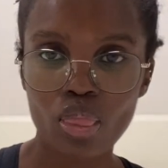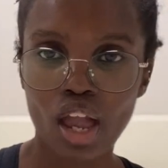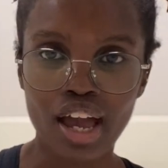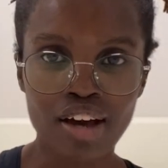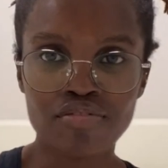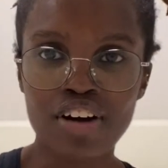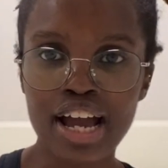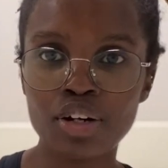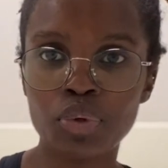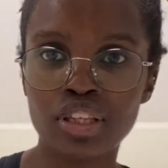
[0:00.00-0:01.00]
I'm
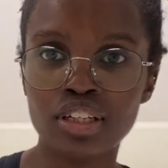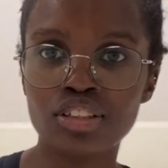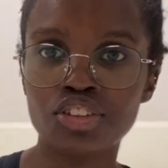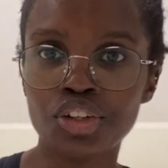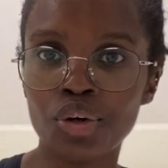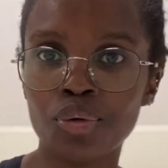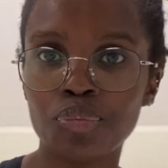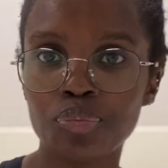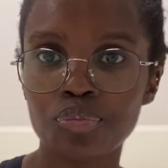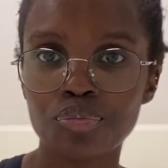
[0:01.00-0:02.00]
fine with it. So
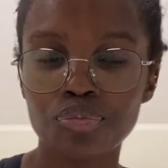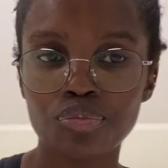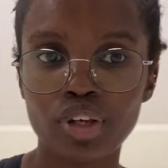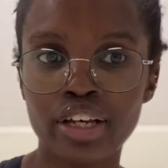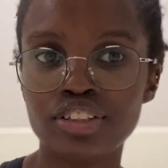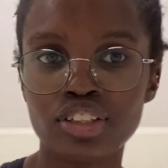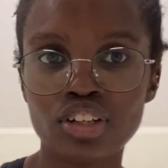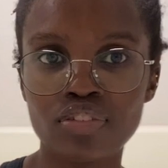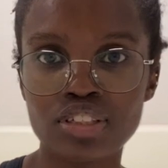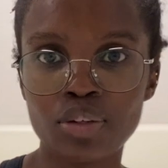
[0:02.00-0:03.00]
it's just
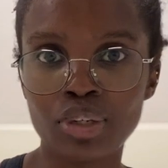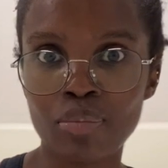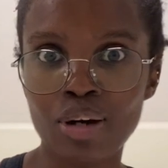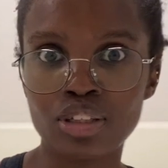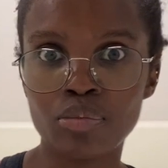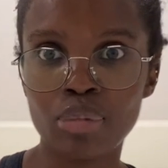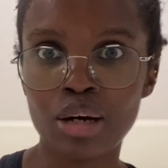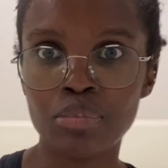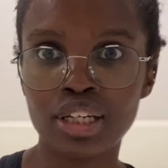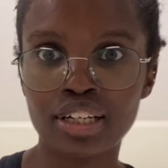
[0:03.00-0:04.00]
obviously when I'm out in
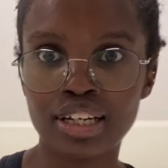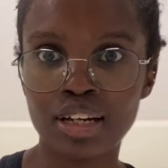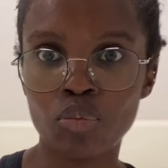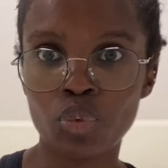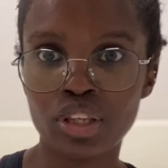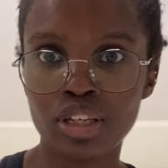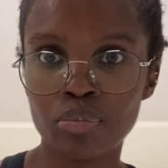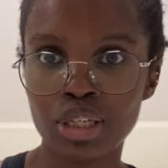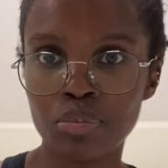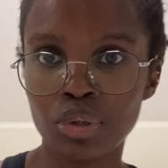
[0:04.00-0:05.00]
public and I'm within
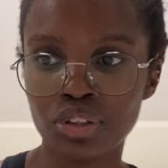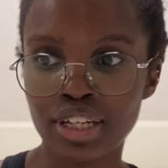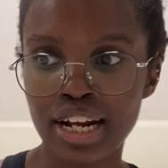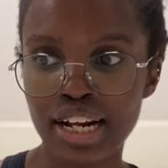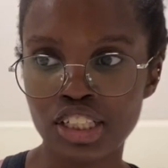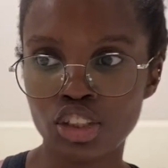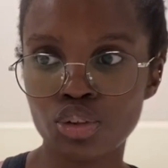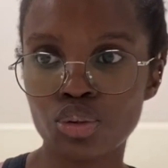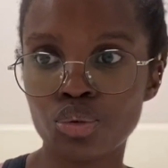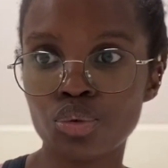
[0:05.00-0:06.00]
people that I need
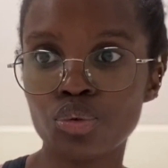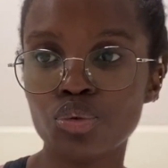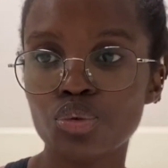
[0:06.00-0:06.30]
to,